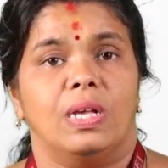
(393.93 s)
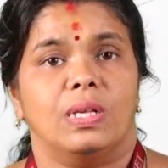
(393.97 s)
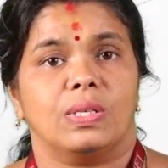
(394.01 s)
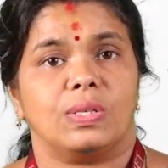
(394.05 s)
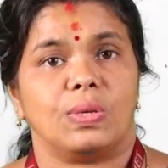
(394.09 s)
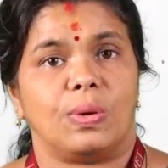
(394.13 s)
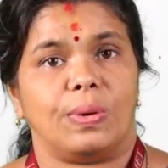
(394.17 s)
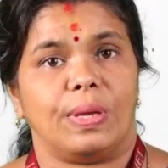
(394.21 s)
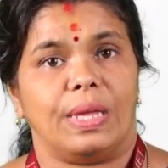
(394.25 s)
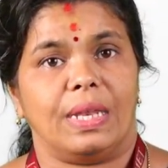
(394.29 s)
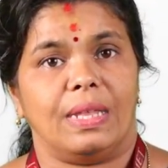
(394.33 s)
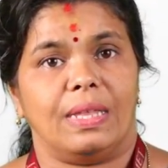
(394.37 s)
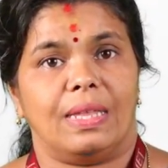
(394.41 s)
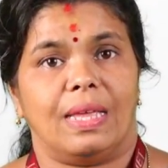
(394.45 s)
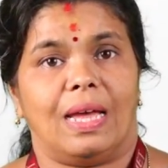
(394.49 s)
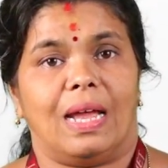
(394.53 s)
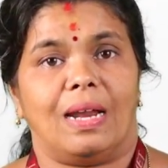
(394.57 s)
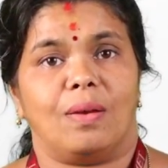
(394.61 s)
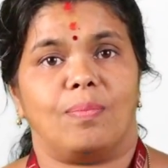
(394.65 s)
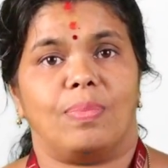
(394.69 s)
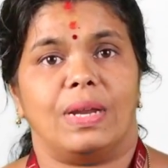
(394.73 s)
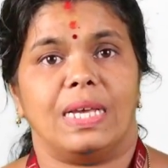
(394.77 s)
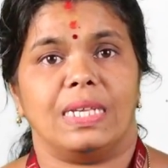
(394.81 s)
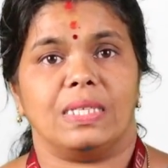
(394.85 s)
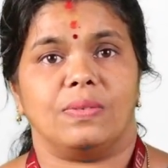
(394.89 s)
So in
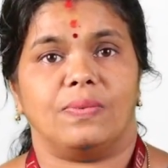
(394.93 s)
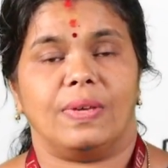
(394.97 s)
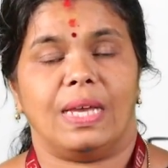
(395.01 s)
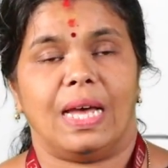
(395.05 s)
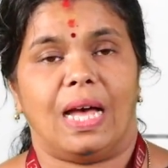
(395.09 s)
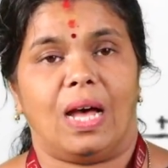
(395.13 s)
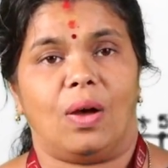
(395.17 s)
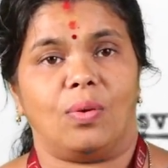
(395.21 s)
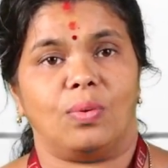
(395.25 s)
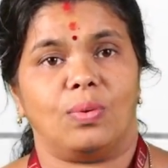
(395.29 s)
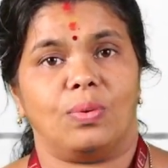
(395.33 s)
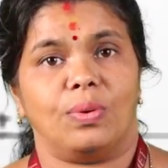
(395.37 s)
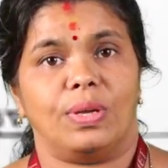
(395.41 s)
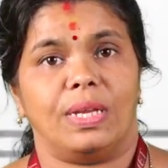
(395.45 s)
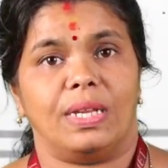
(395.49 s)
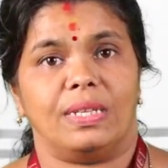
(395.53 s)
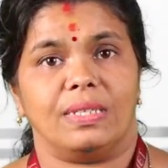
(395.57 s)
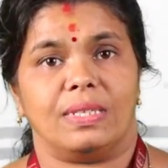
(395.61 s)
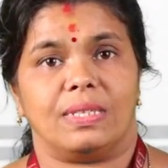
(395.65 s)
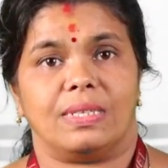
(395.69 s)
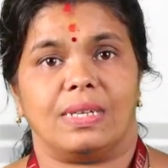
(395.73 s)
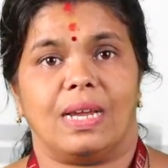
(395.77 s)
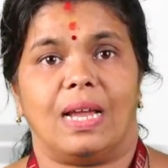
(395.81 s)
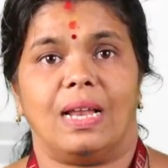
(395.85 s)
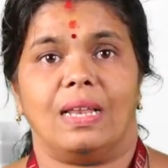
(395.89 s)
that place we have to
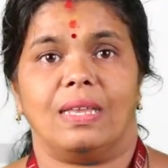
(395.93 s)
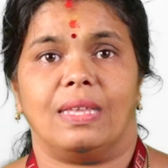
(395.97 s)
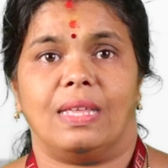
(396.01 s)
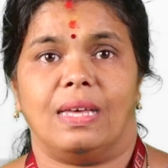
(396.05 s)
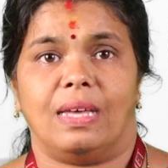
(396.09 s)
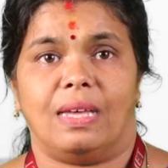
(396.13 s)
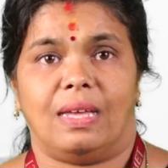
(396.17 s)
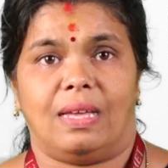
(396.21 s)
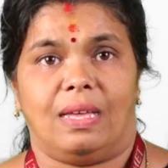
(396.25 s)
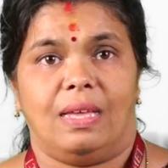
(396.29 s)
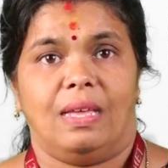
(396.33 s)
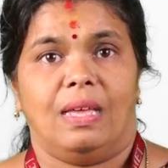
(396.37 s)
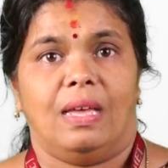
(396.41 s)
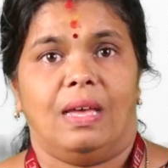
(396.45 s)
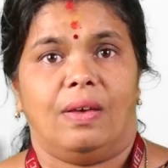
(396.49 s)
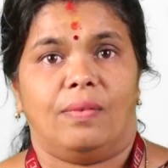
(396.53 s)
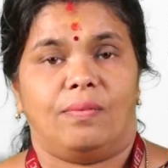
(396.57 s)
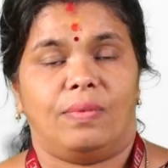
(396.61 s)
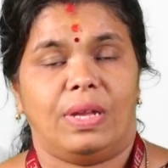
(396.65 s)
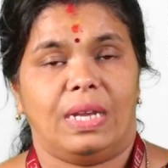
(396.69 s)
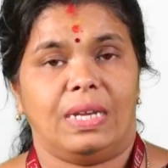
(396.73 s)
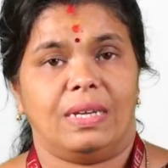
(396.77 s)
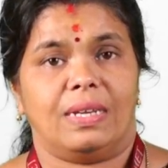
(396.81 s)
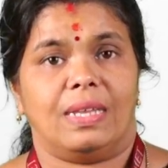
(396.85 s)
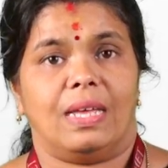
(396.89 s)
install the
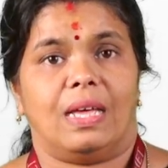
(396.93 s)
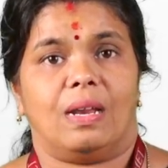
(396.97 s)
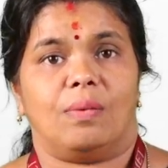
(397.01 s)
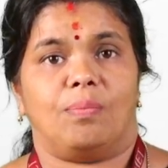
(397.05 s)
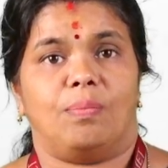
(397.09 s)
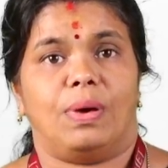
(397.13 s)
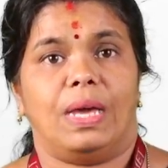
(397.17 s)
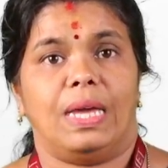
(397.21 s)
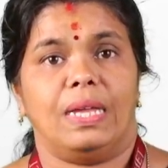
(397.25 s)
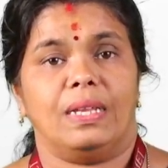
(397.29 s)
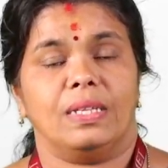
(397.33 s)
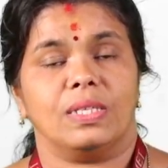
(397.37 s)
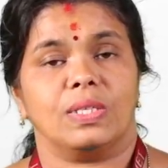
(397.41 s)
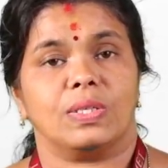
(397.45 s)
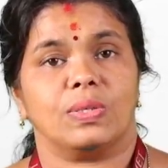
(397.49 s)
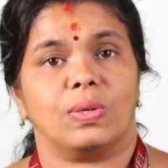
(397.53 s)
wind turbine.